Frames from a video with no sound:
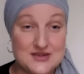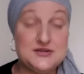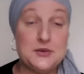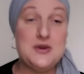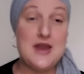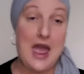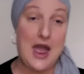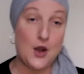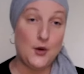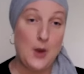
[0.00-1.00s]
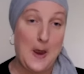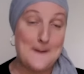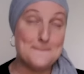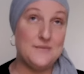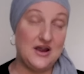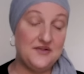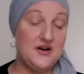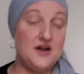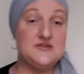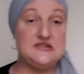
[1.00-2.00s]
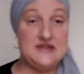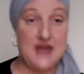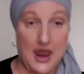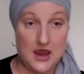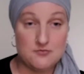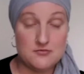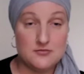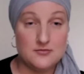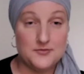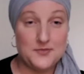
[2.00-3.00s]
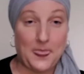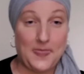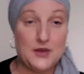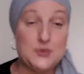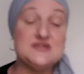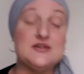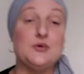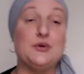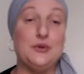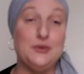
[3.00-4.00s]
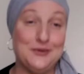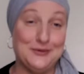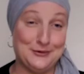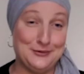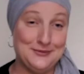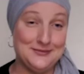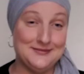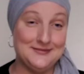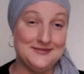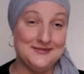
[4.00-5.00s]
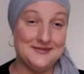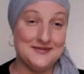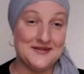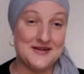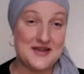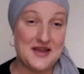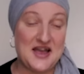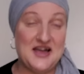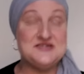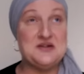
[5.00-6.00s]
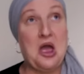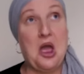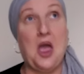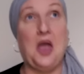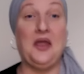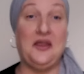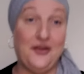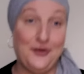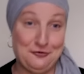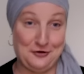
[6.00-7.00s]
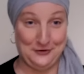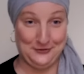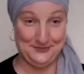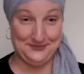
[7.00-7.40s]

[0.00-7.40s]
So now my father's name was in Google as a hero.